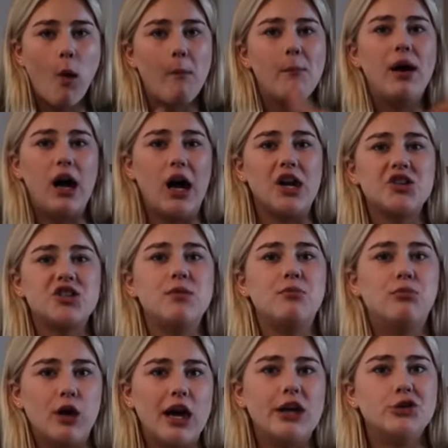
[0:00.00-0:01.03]
past the
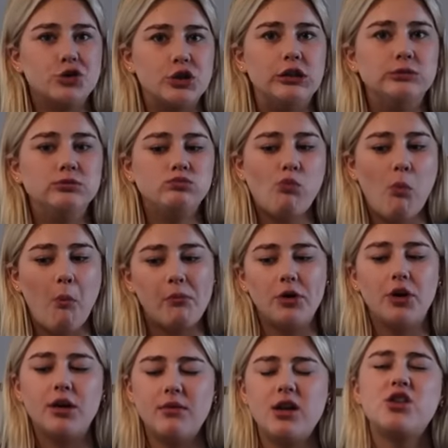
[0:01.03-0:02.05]
brand trip. You know
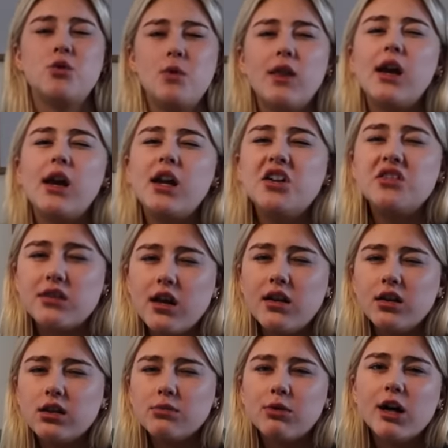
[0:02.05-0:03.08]
what I mean? So we're like
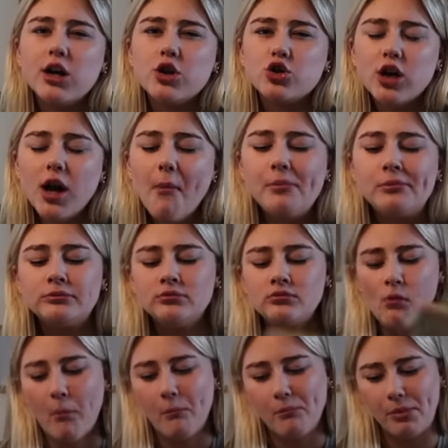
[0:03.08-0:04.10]
extending the brand trip,
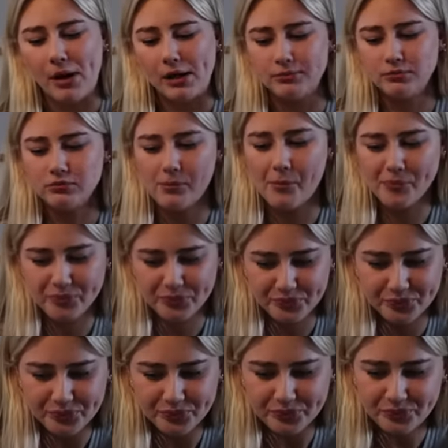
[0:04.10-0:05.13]
but
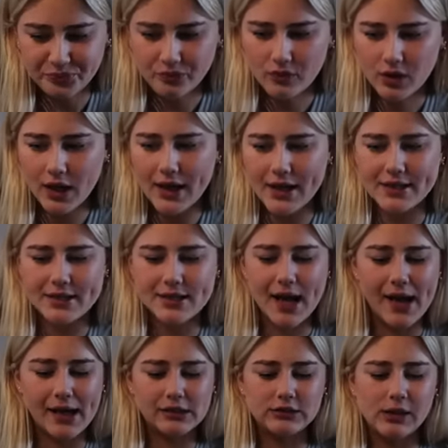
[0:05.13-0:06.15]
it's
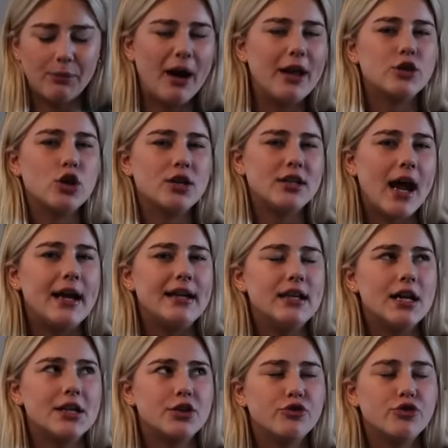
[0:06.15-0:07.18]
like the brand's not taking
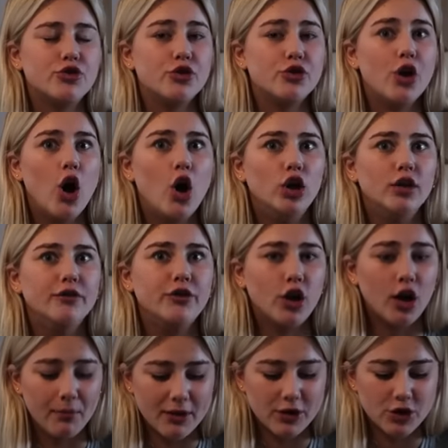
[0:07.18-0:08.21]
us through the whole of
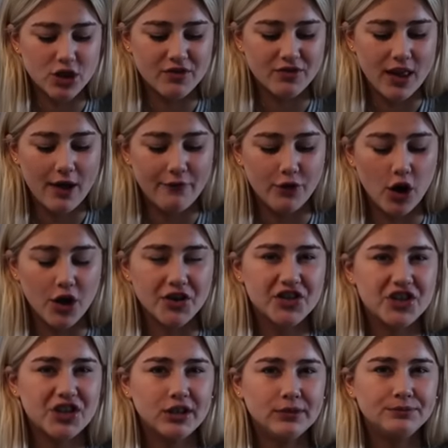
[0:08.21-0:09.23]
Europe. It's just for that
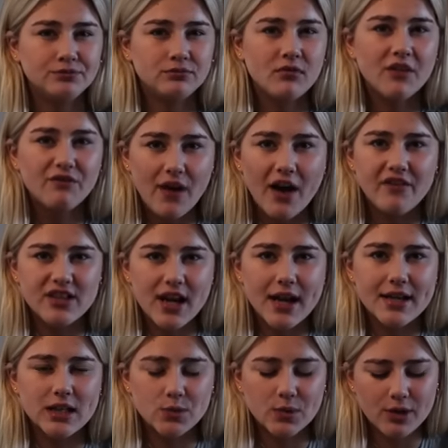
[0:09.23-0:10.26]
first 5
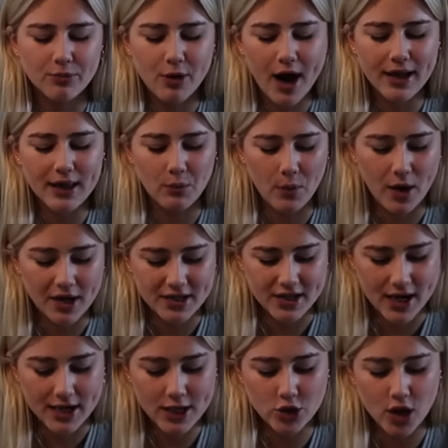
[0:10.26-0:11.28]
days with the brand and we're
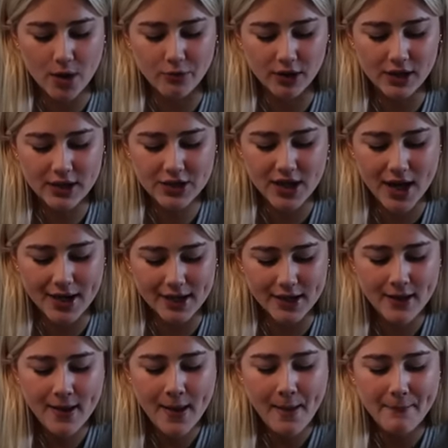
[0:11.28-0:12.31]
extending. So I'm really
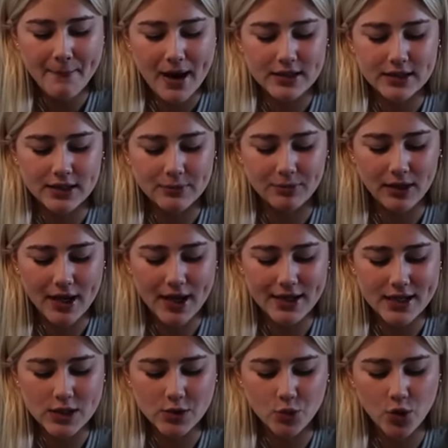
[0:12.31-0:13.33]
excited. Basically, the plan
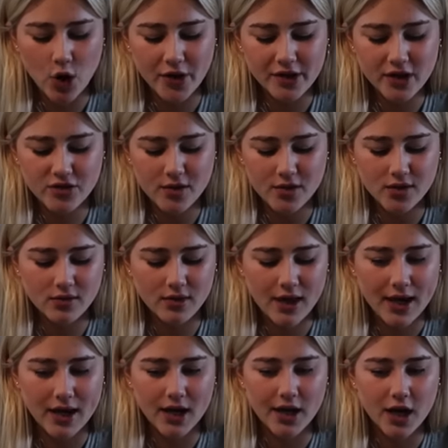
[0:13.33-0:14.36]
is we were only just
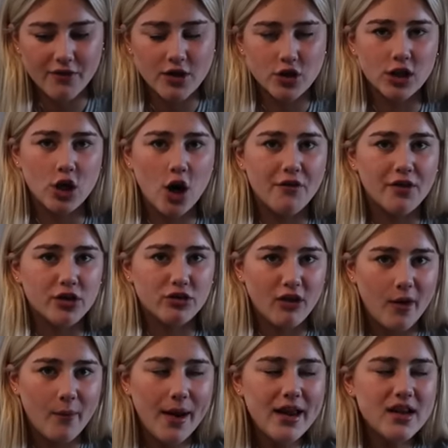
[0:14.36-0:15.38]
like going to originally go for
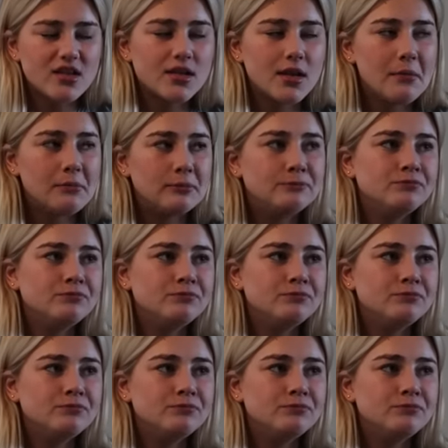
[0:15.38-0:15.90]
3 weeks,